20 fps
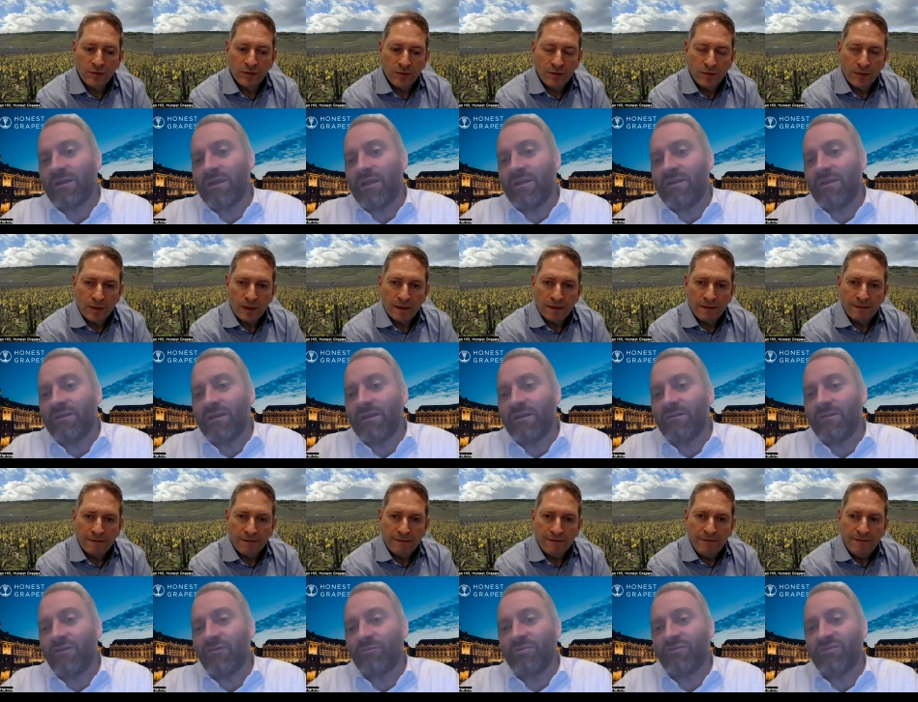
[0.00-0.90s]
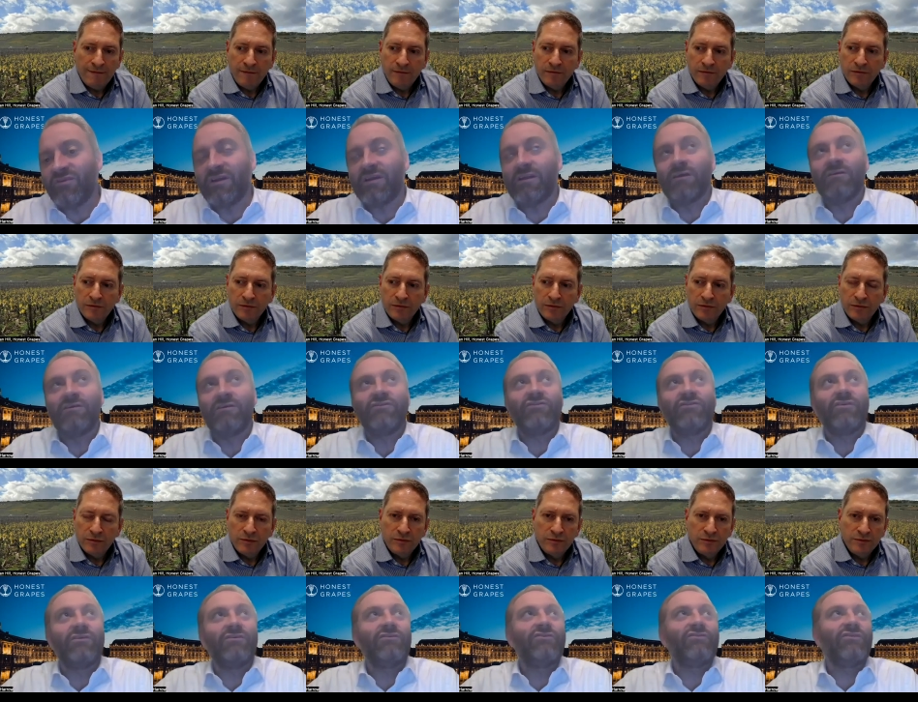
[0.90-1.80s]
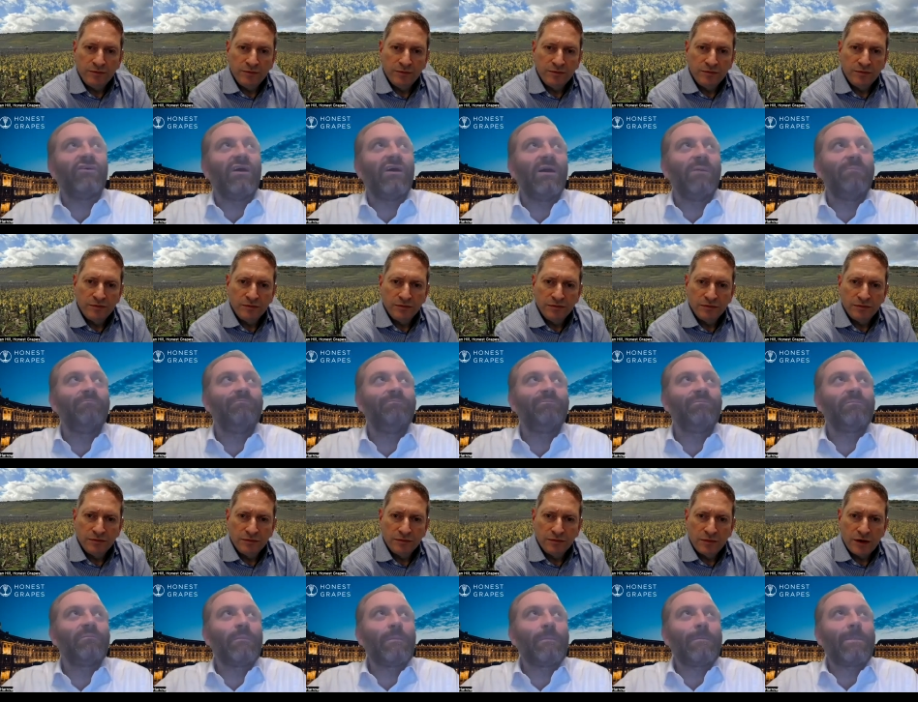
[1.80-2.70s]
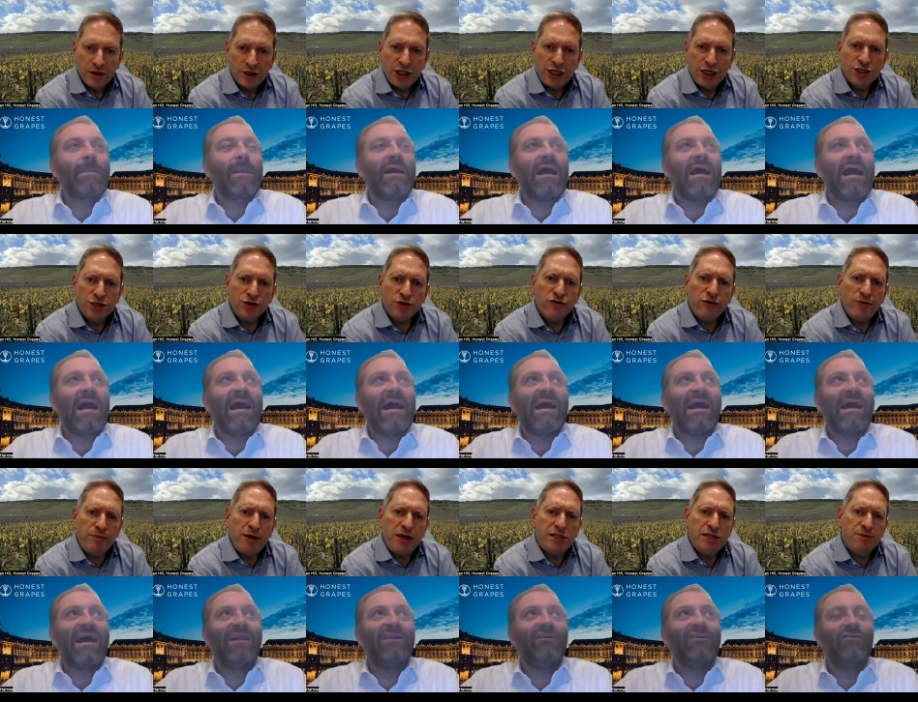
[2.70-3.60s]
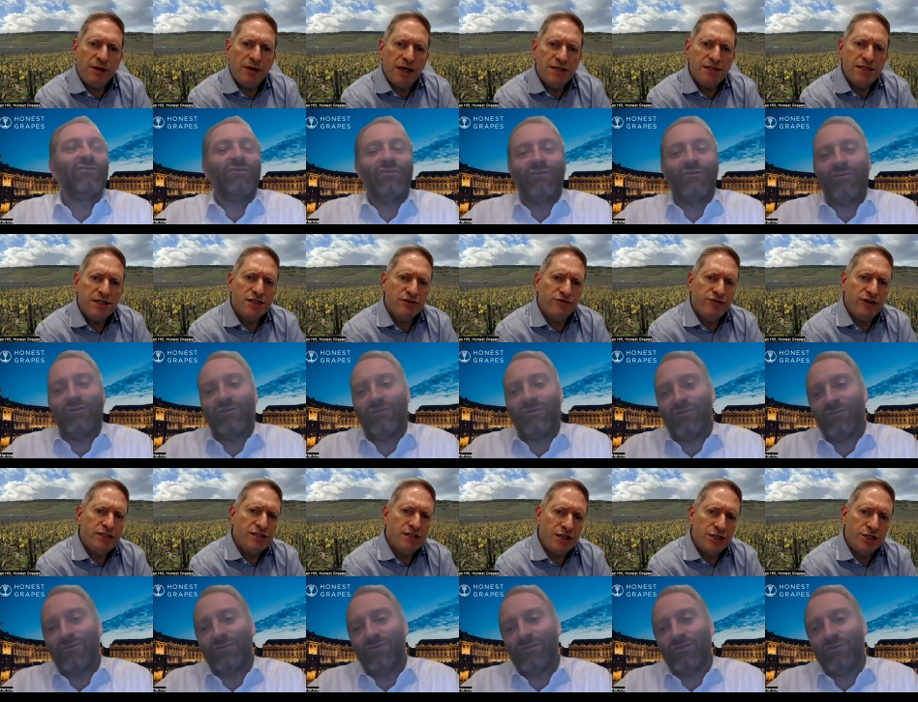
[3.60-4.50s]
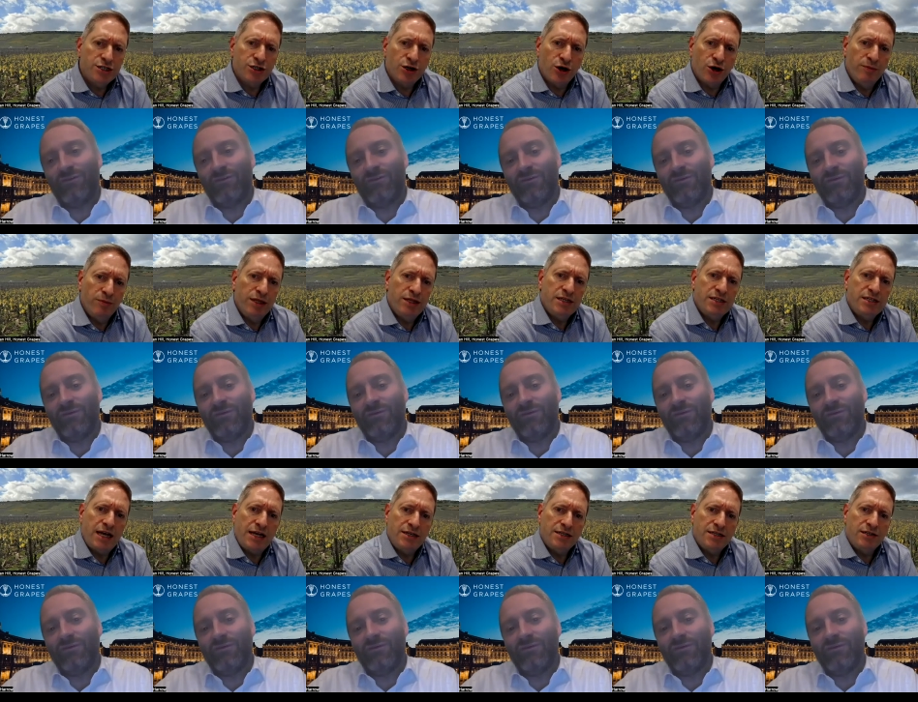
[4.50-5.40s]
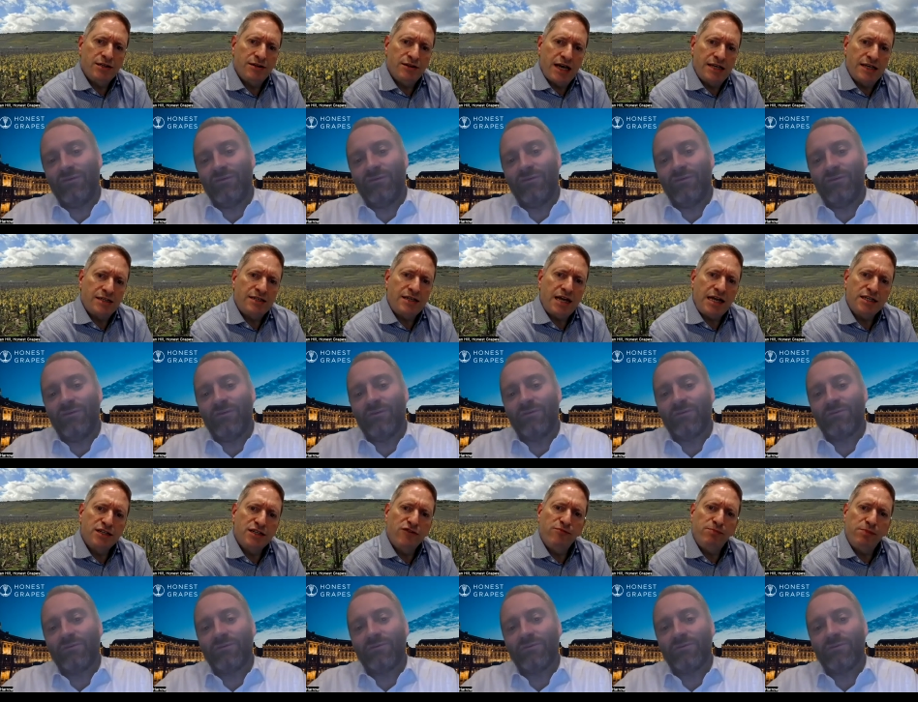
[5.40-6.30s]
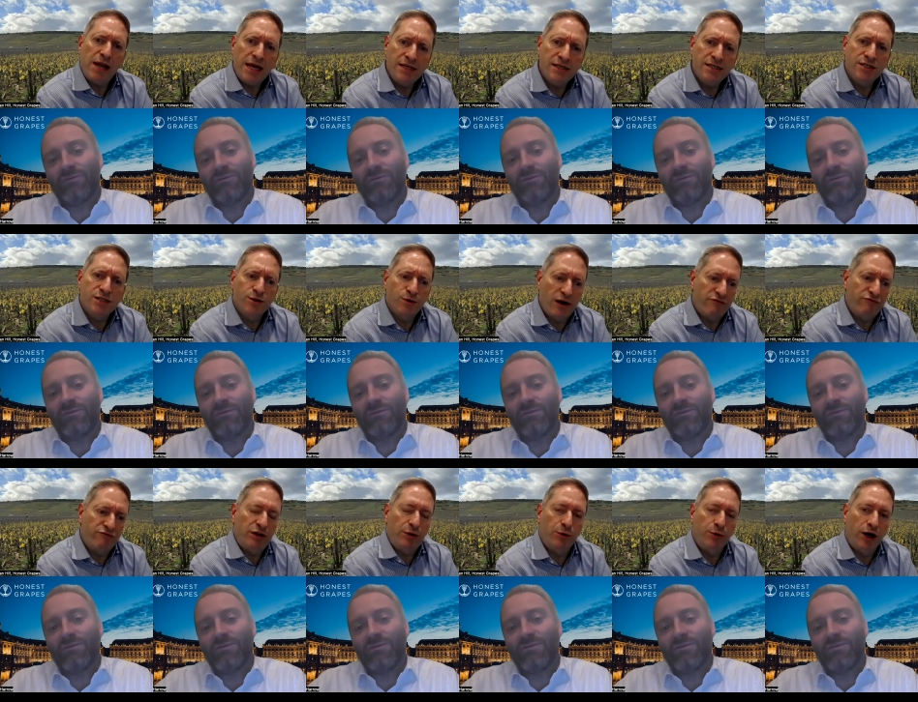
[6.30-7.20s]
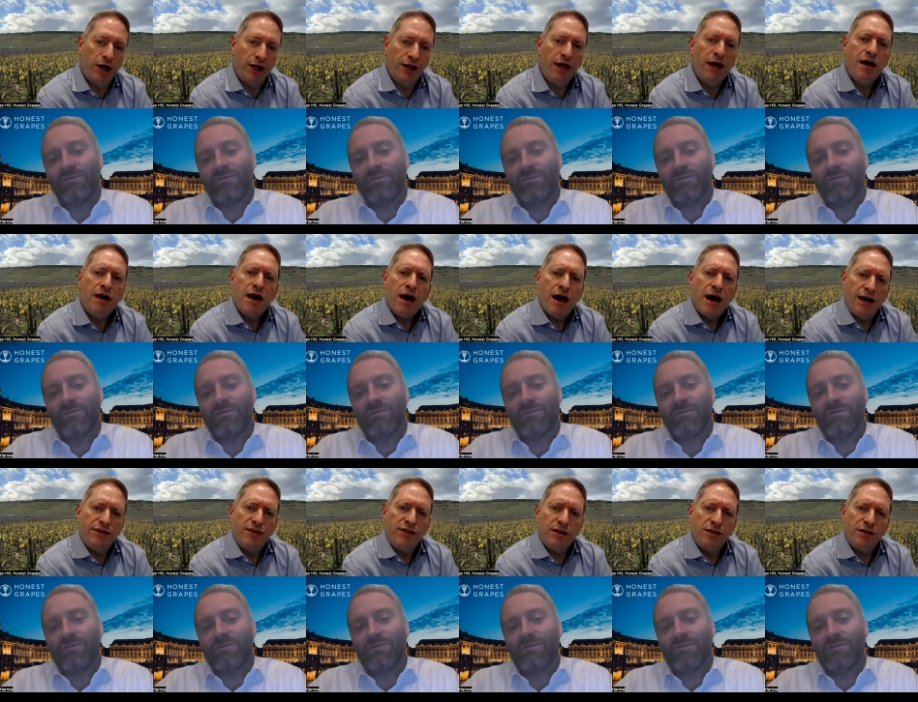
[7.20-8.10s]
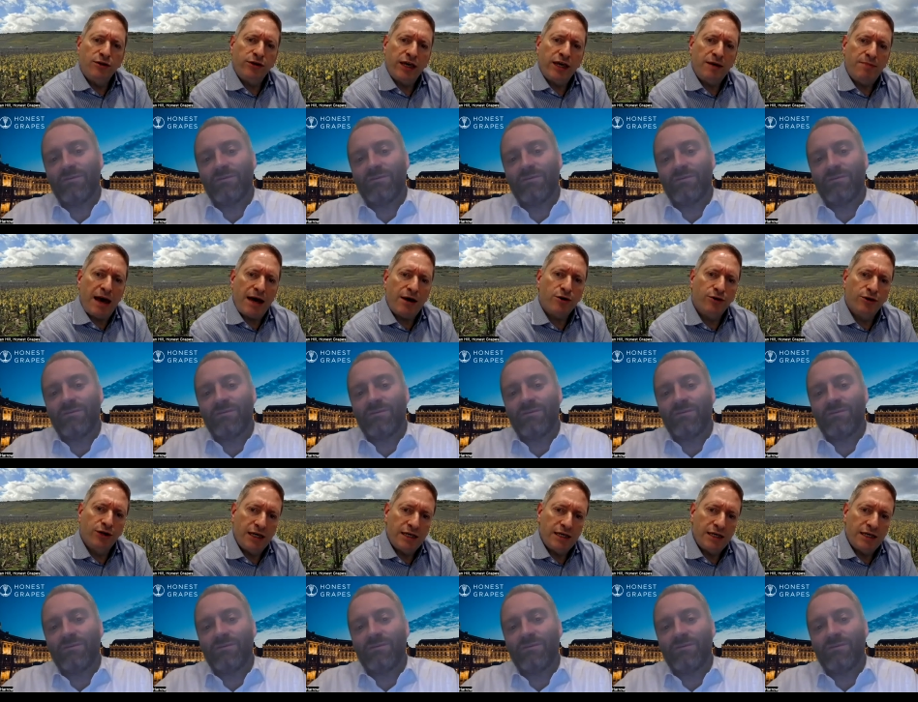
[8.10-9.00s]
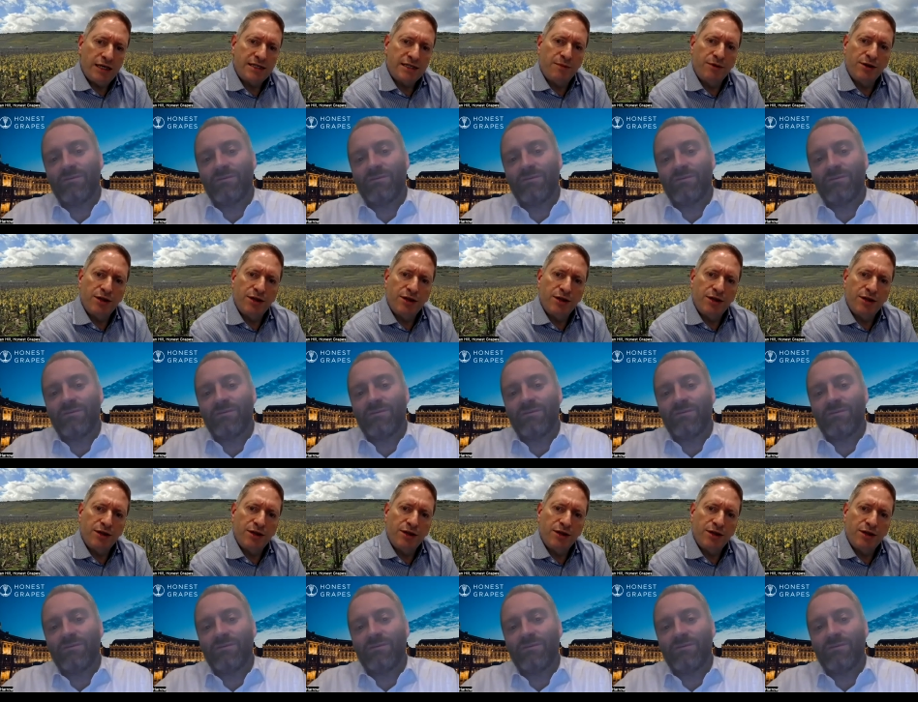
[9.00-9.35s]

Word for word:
Speaker 1: in in this particular instance um she sort of
Speaker 2: epitomizes the vintage tom in the sense that there's a sense of place to every wine i think looking back on it some